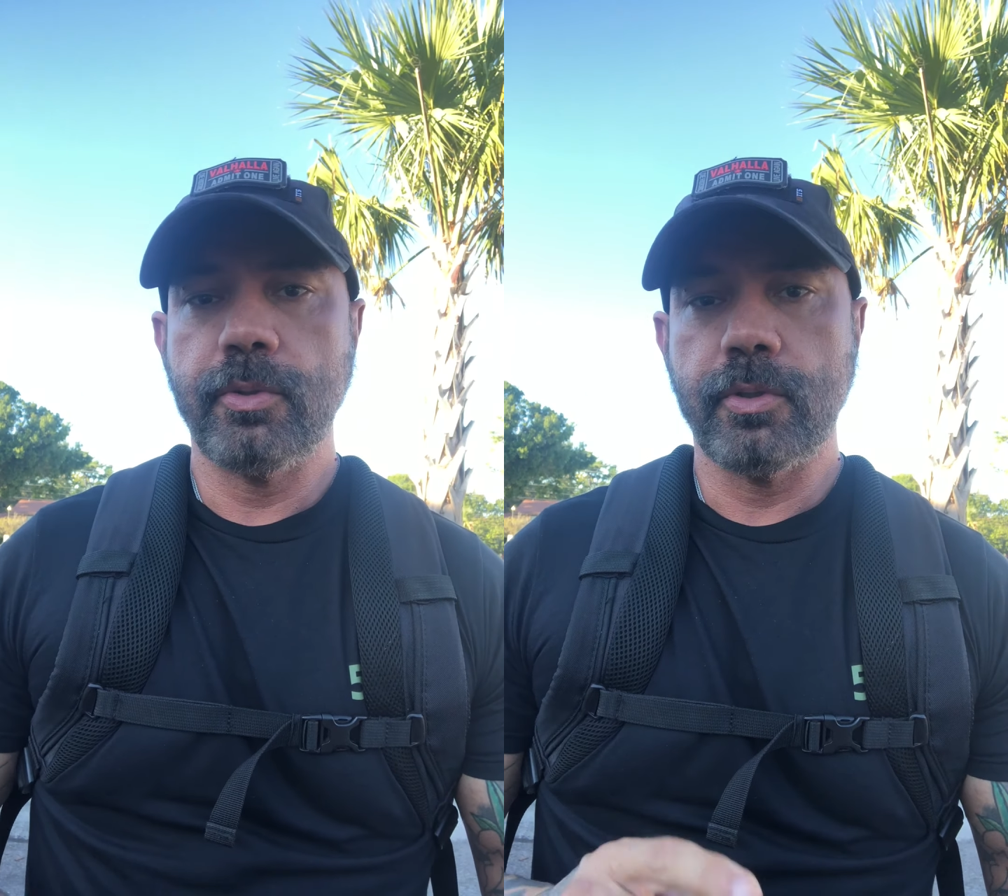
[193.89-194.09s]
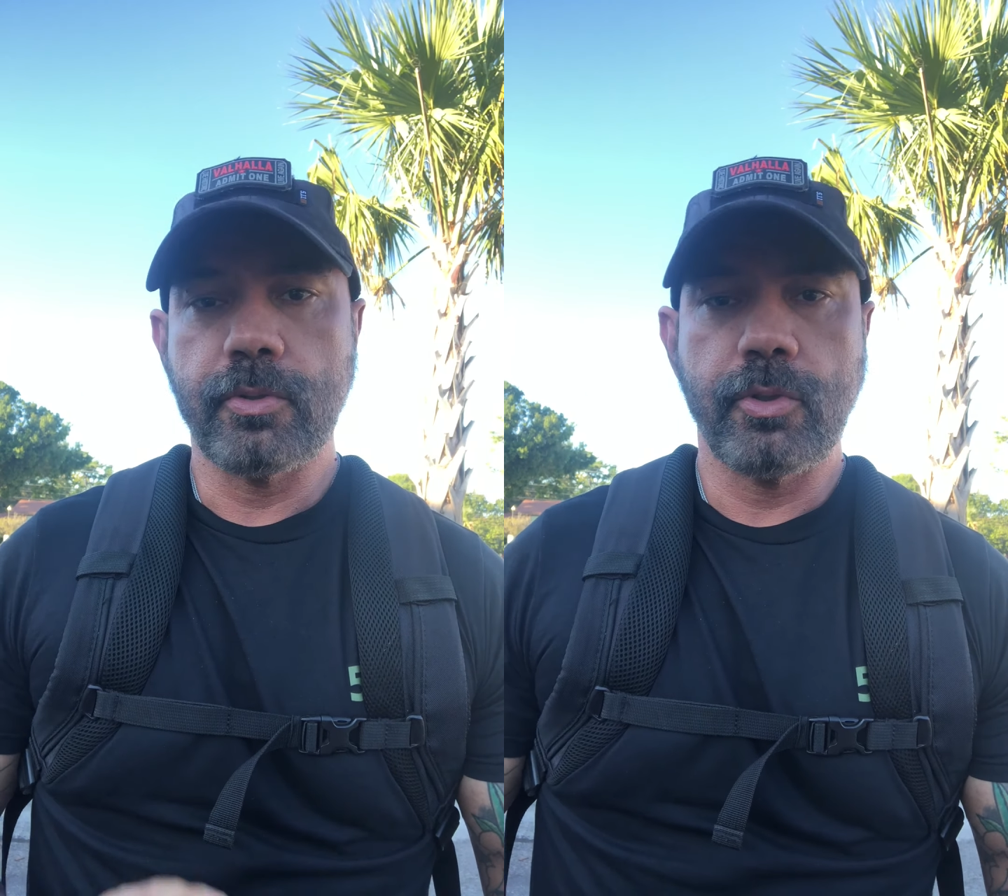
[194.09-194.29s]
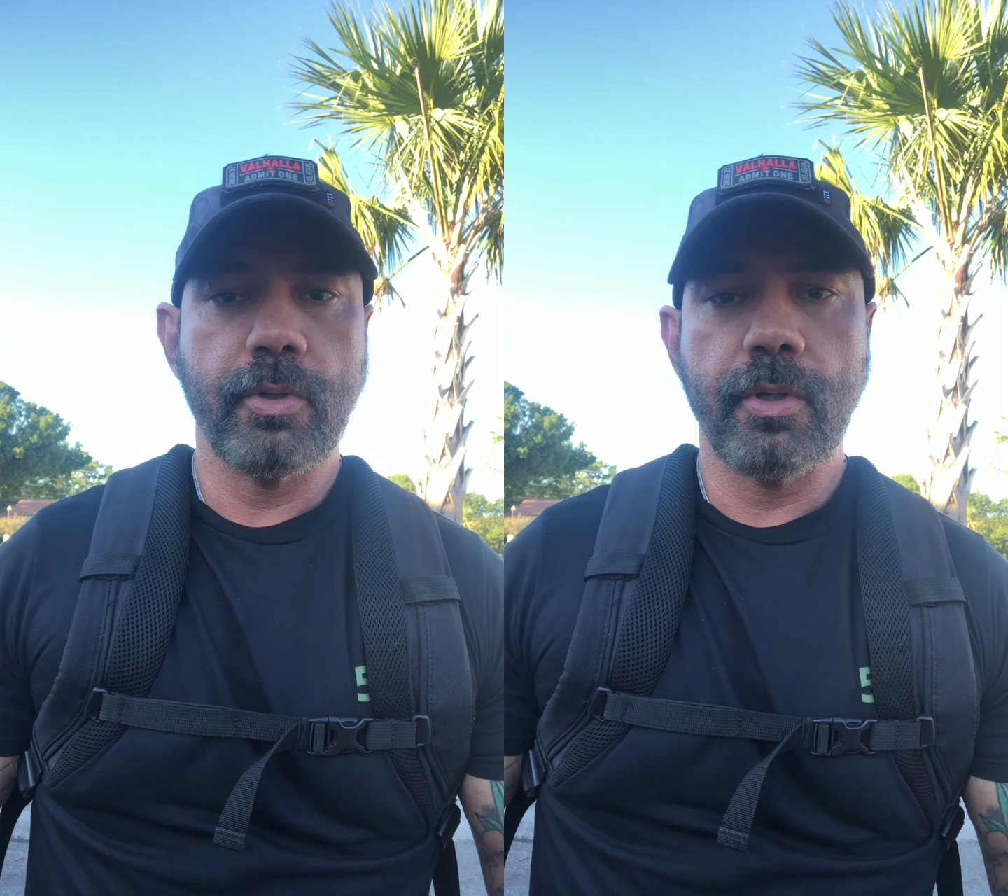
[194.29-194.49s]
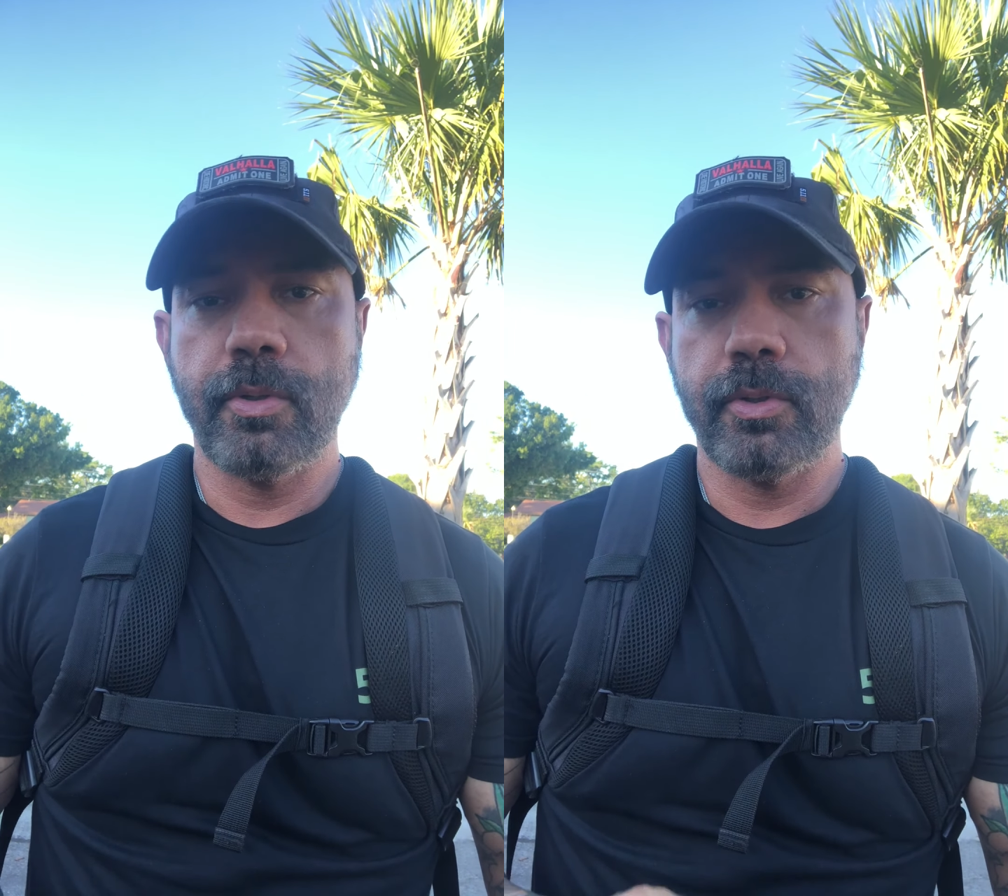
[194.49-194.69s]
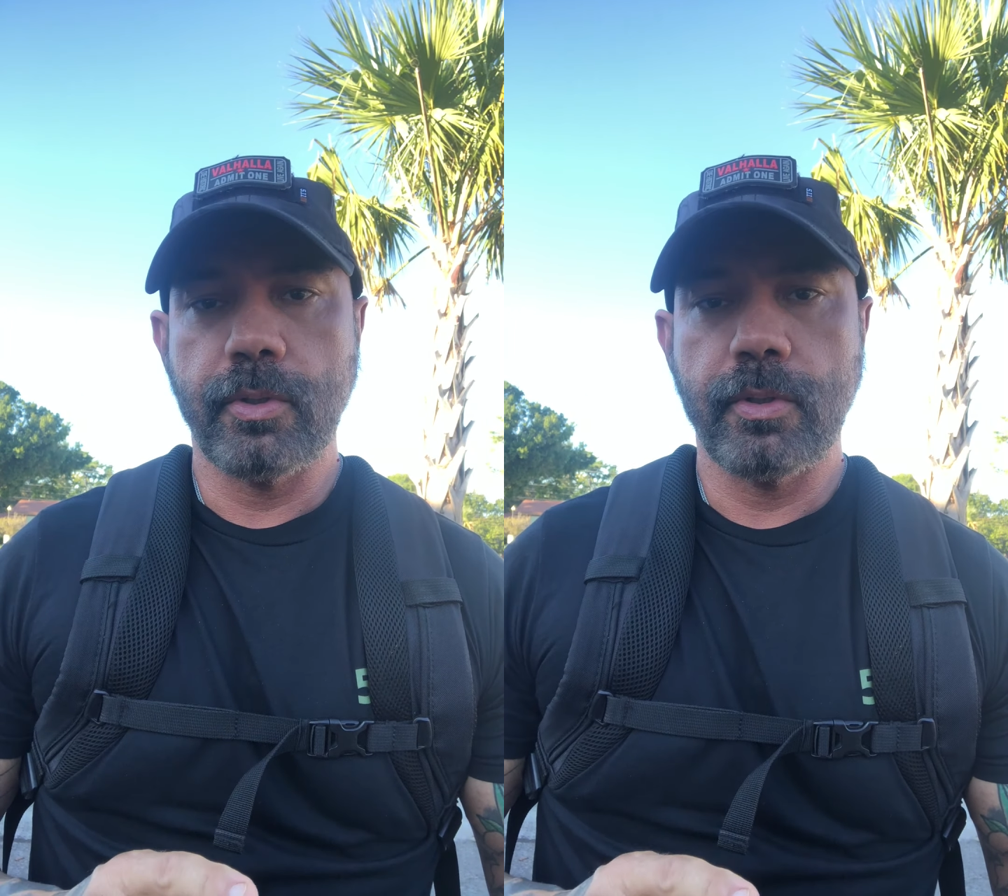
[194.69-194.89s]
your
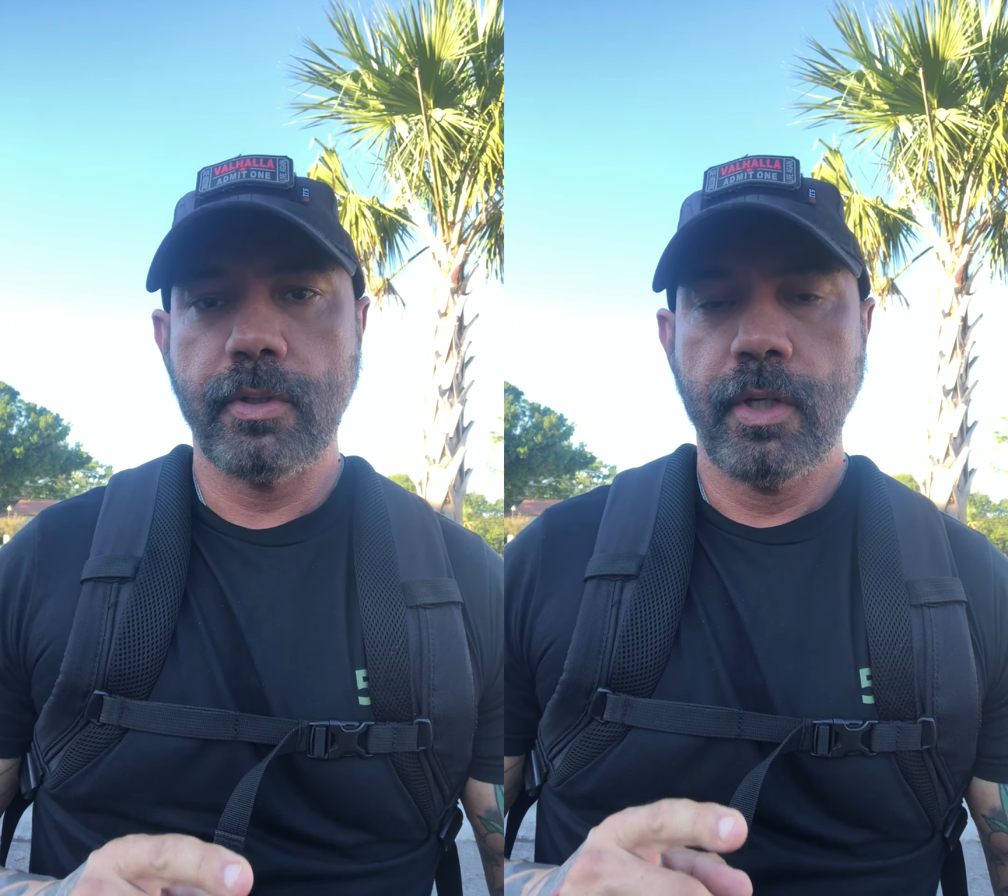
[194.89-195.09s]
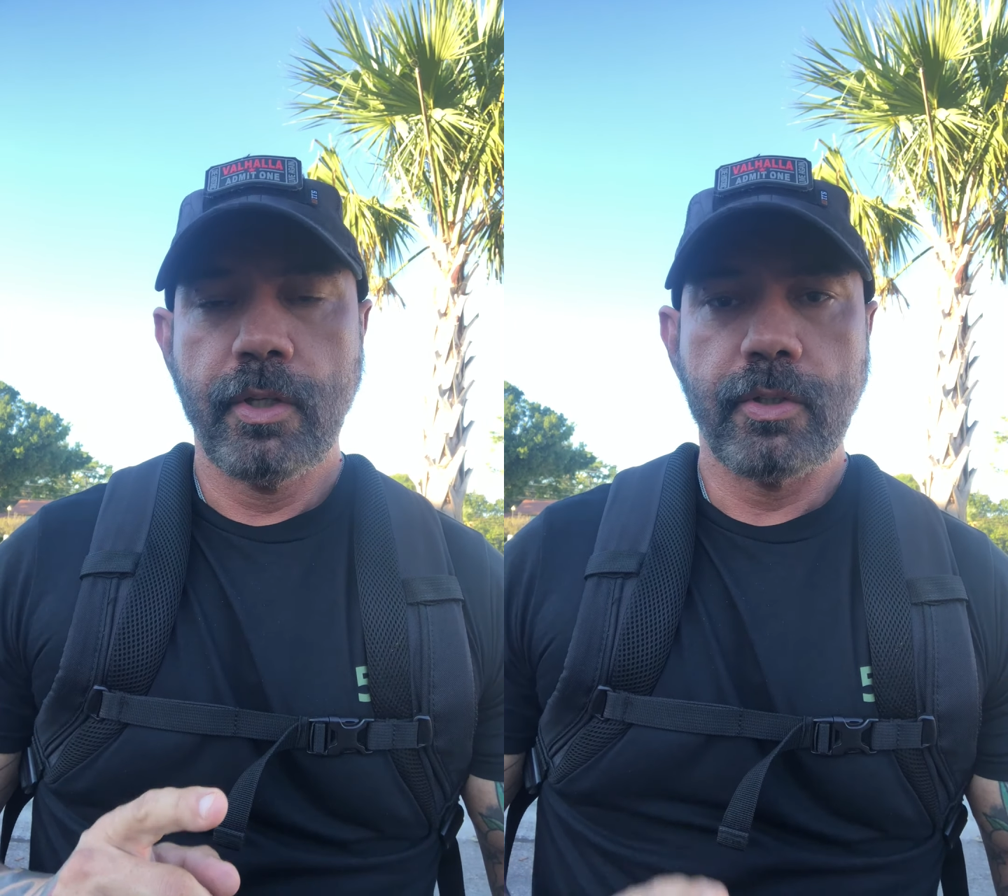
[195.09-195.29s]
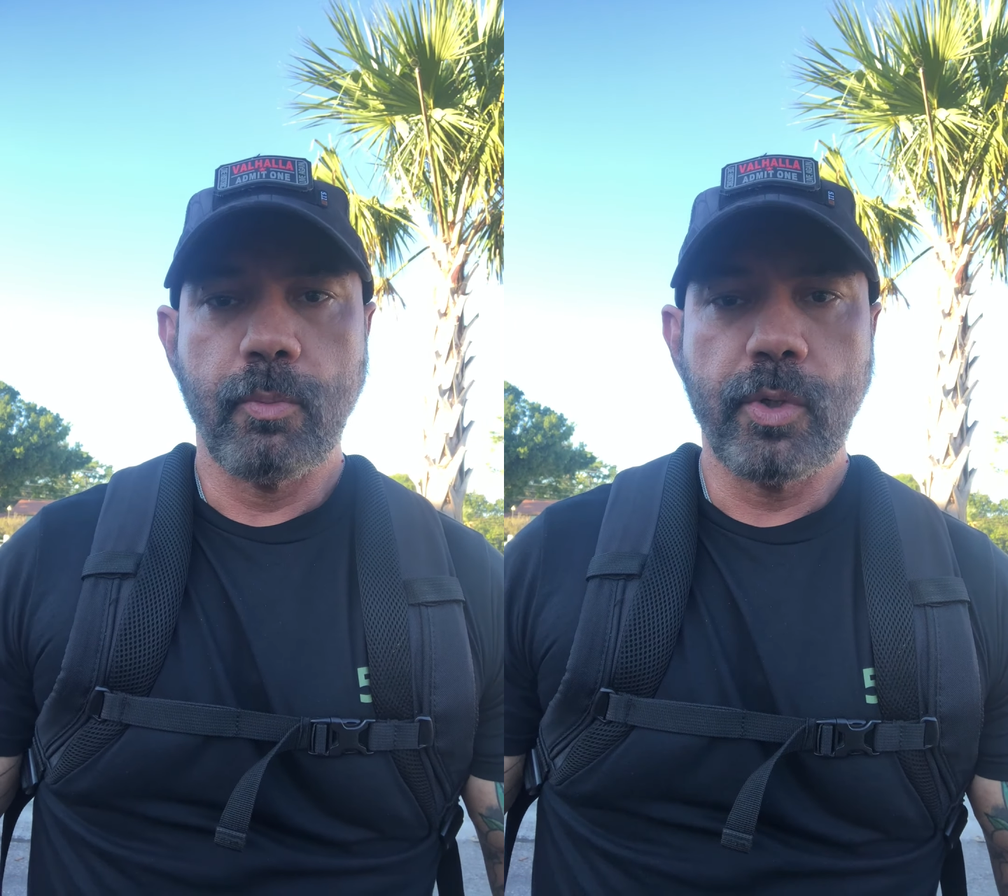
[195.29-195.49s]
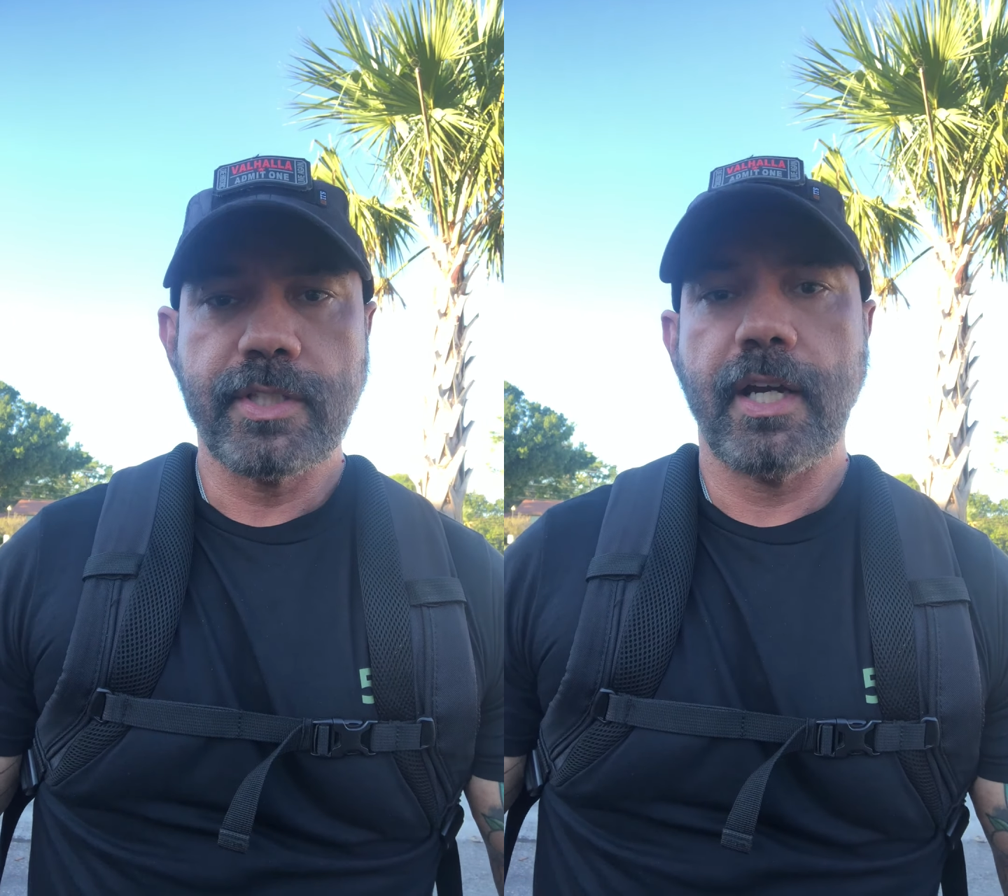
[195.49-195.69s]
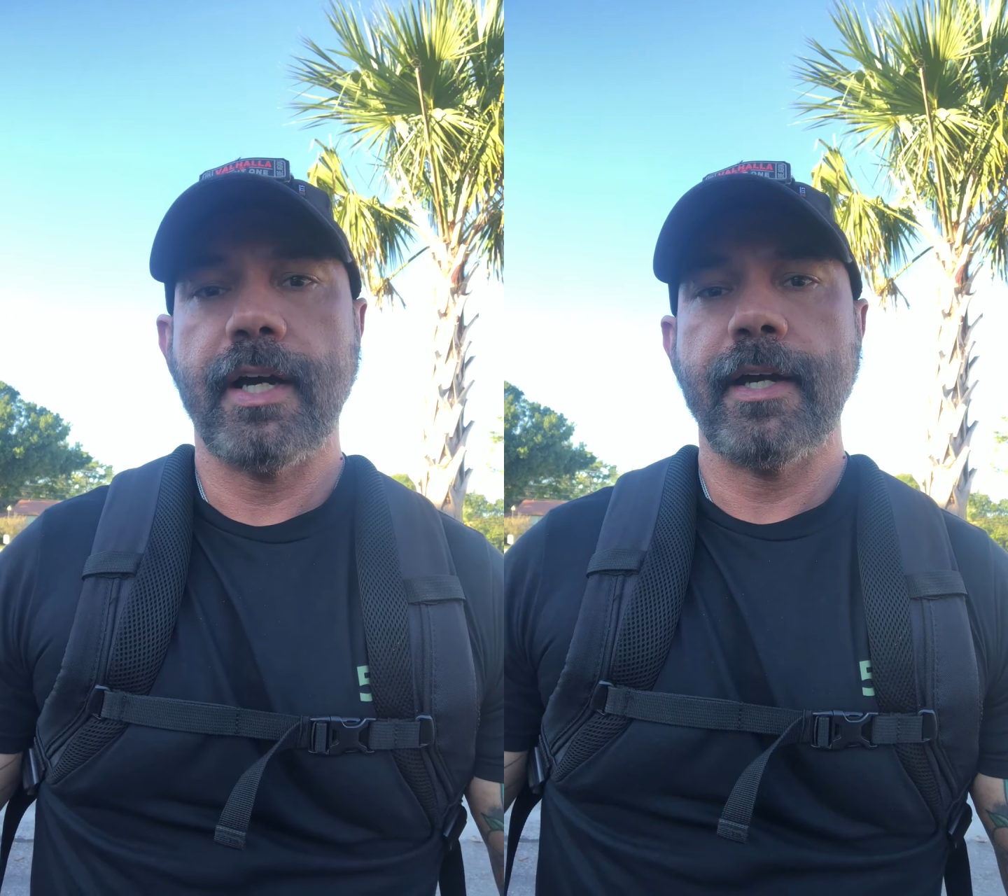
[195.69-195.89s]
judo, your Muay
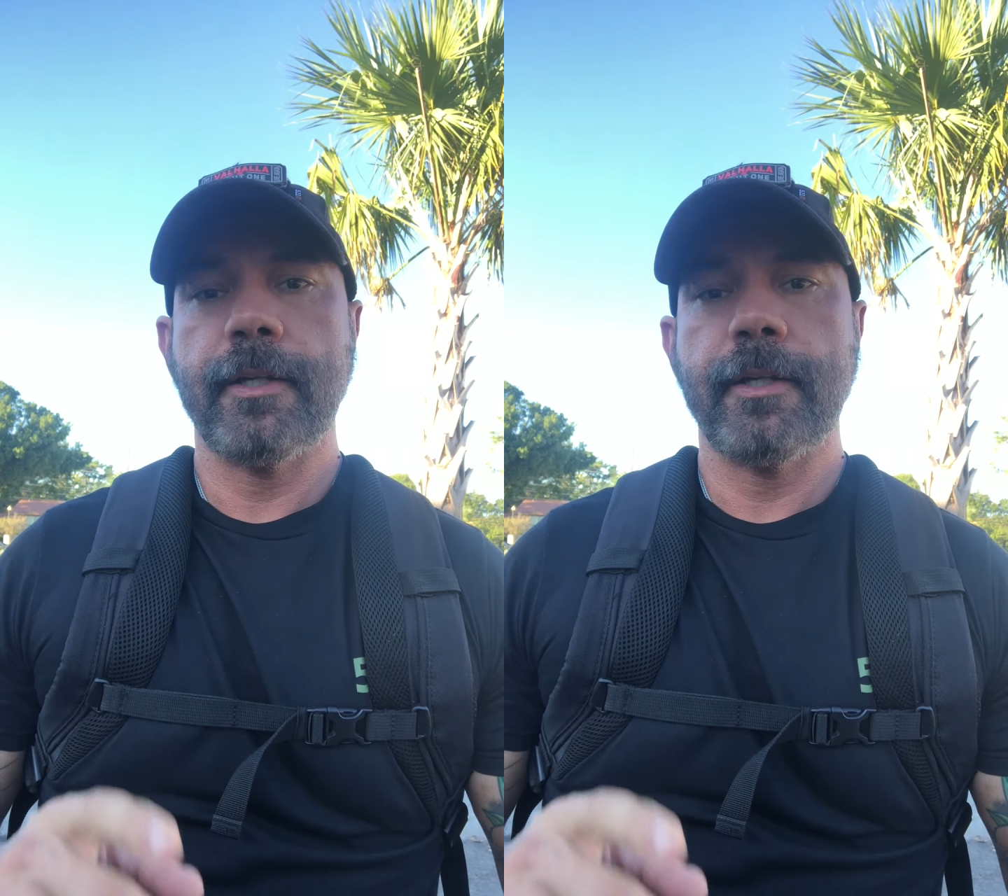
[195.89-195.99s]
Thai,